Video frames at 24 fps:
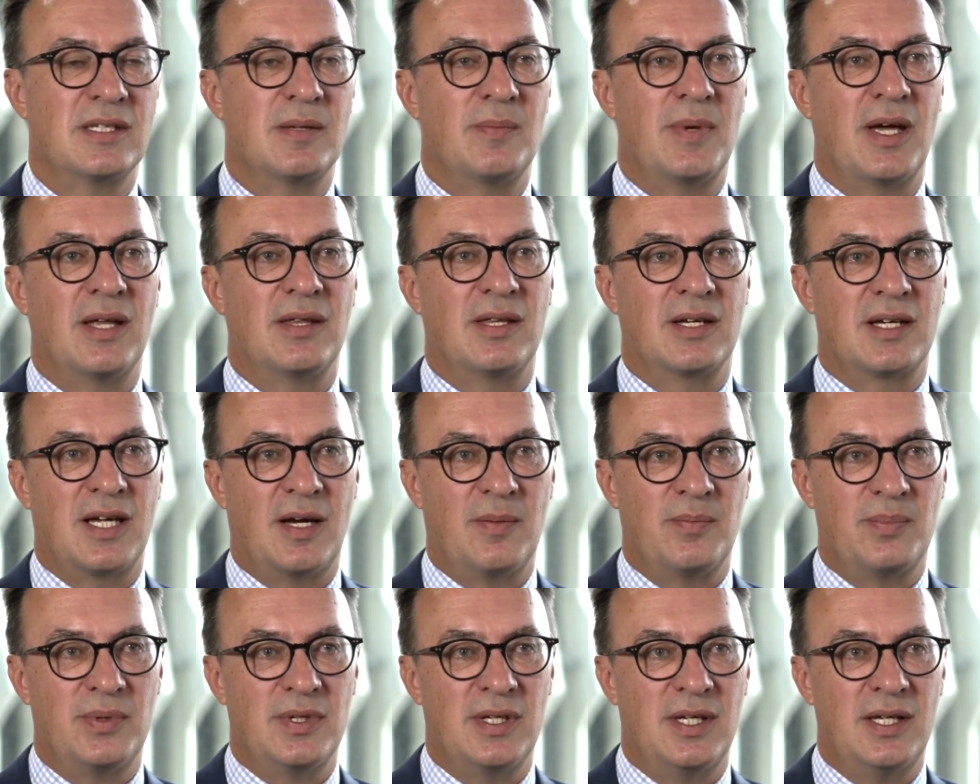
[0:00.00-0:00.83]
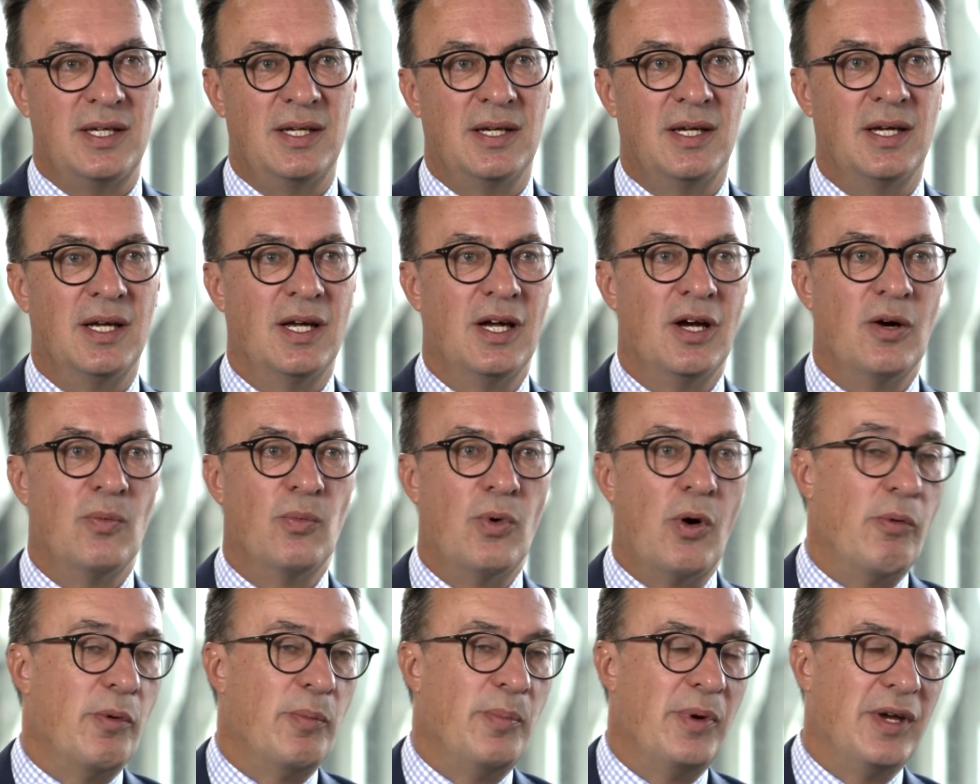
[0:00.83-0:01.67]
about the company,
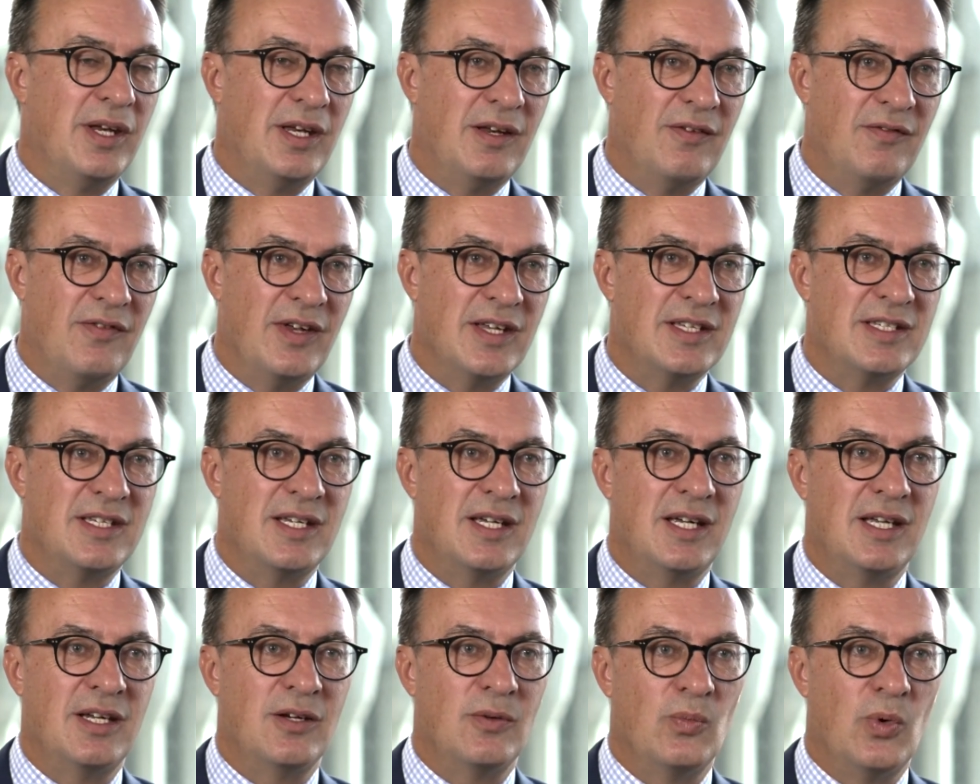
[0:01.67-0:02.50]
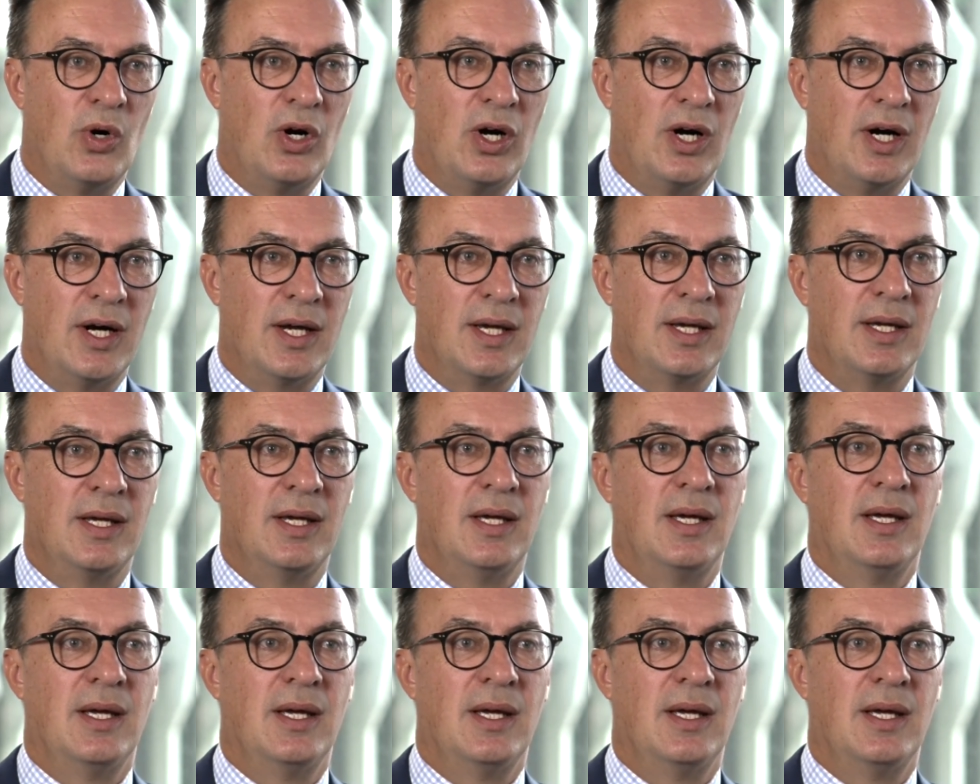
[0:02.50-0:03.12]
what we've been investing in and why.